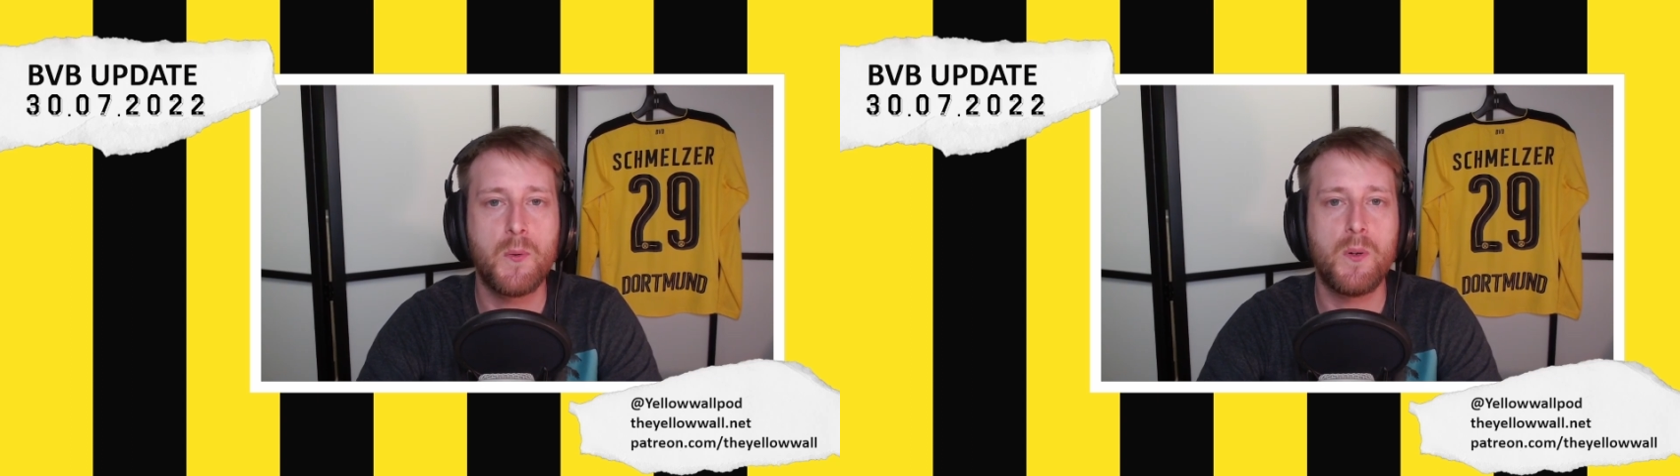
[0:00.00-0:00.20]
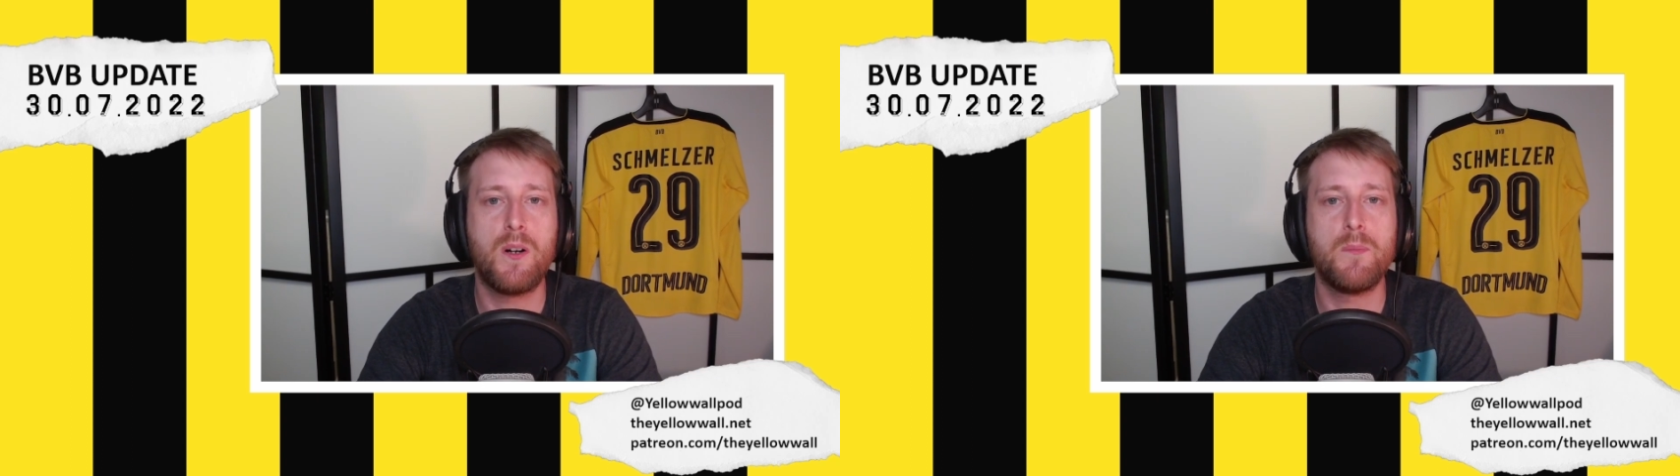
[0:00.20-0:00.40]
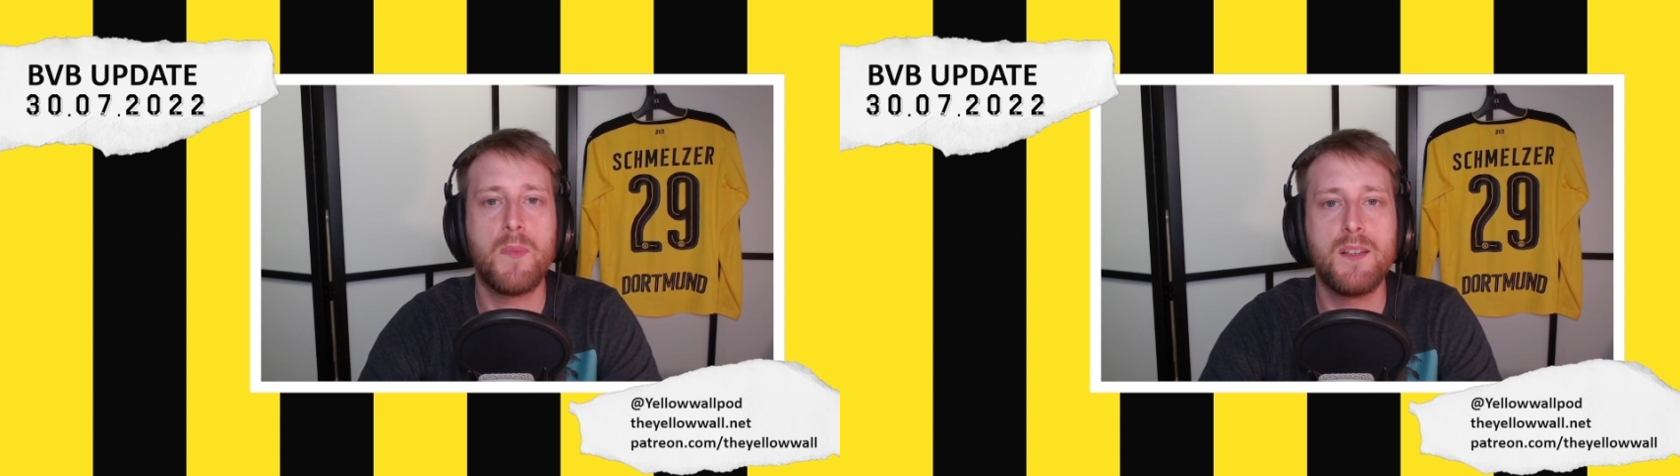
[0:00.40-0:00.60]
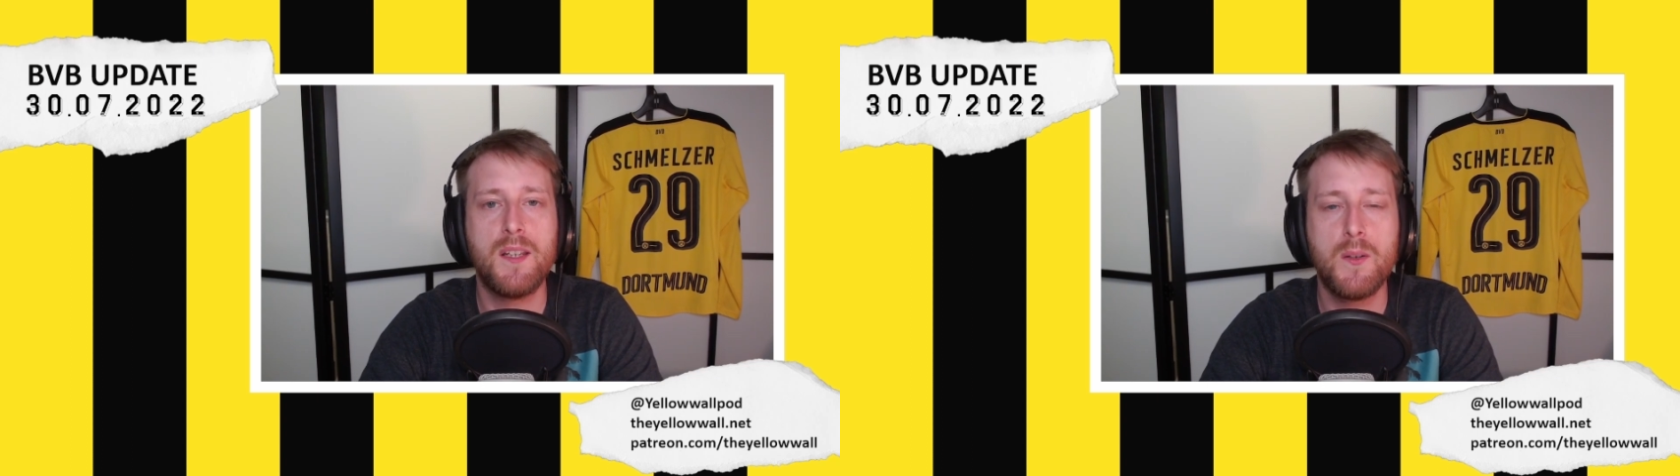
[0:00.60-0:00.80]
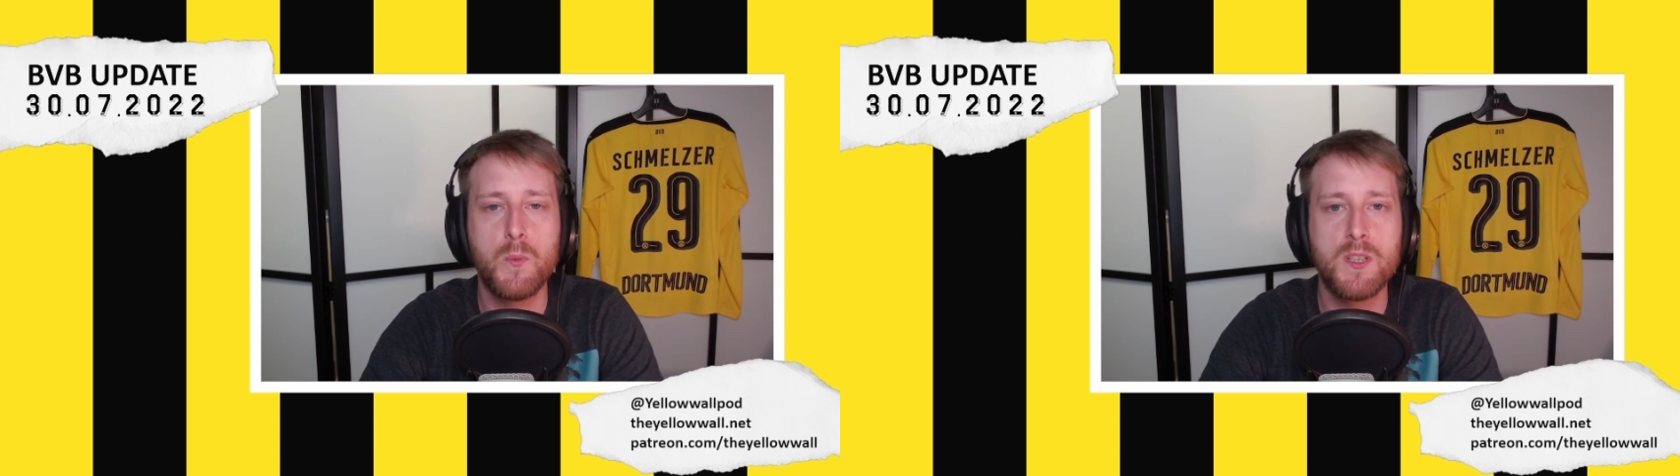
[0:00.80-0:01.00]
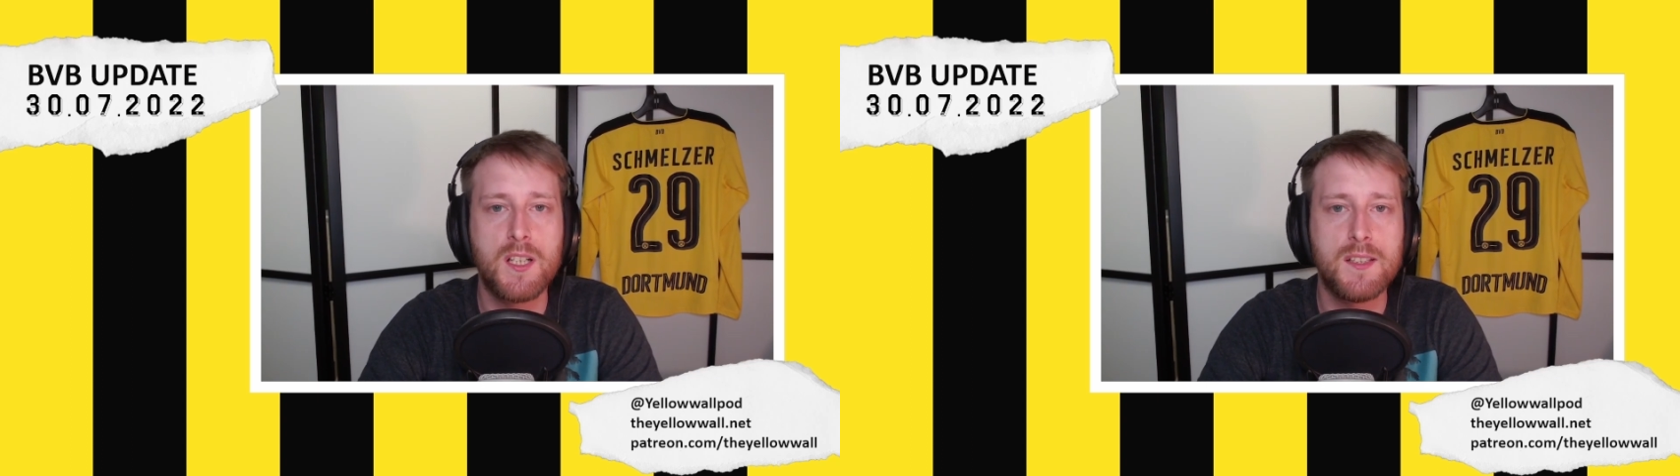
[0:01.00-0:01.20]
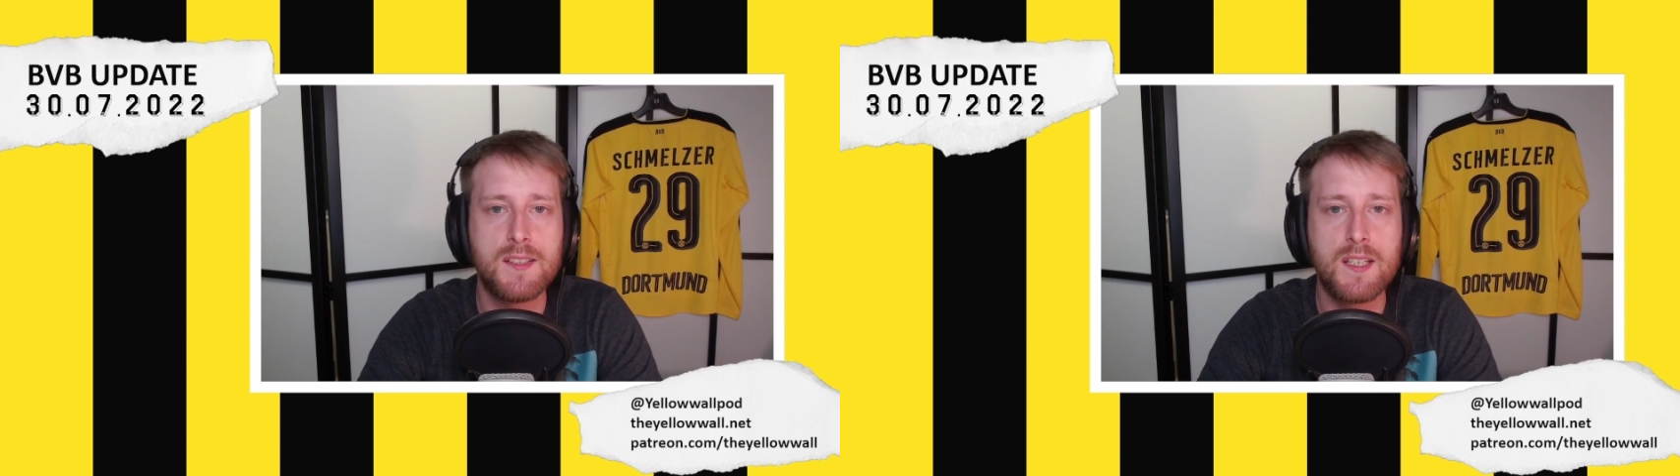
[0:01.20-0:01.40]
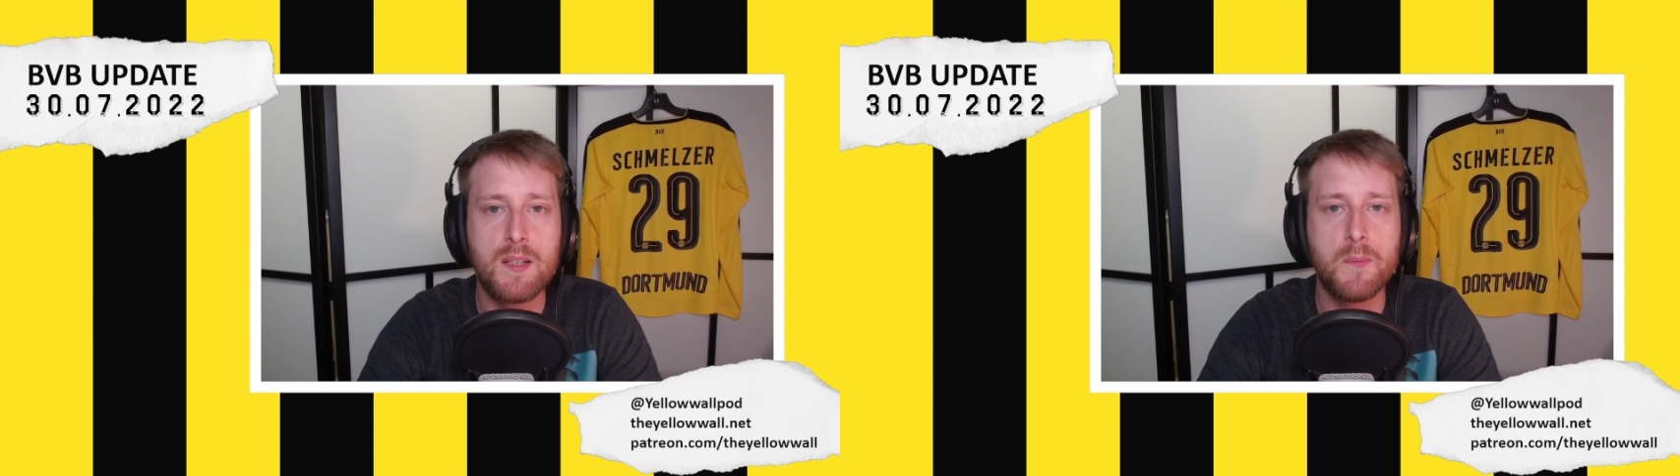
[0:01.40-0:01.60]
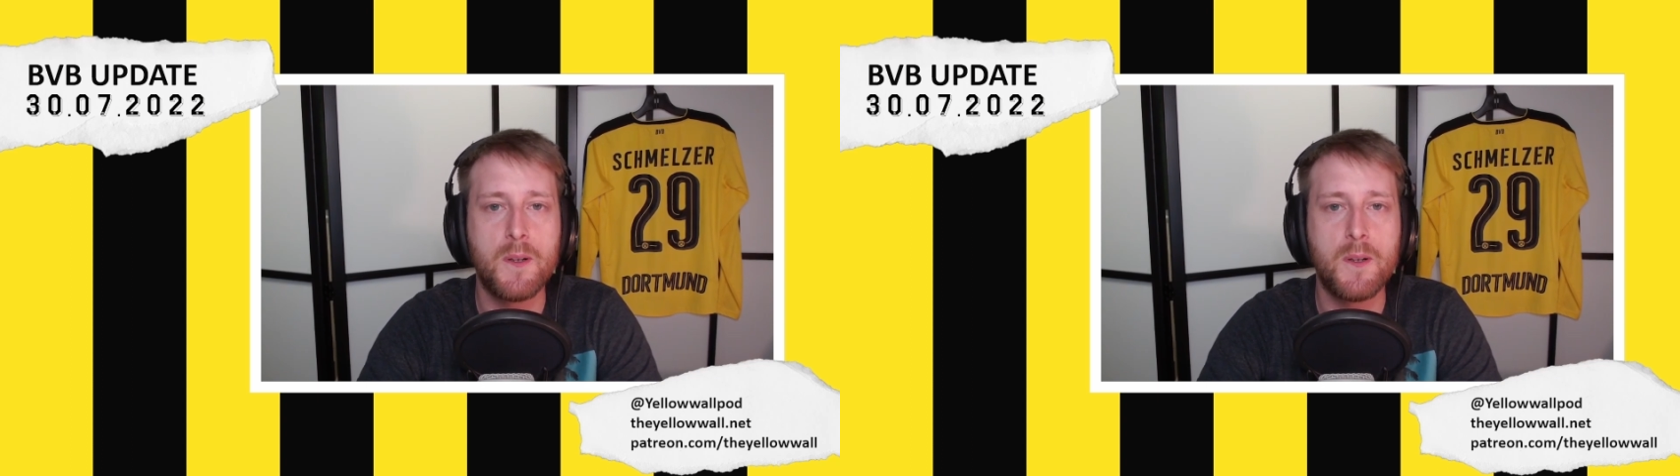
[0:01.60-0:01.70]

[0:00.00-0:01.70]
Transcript: or on Monday, we shall see.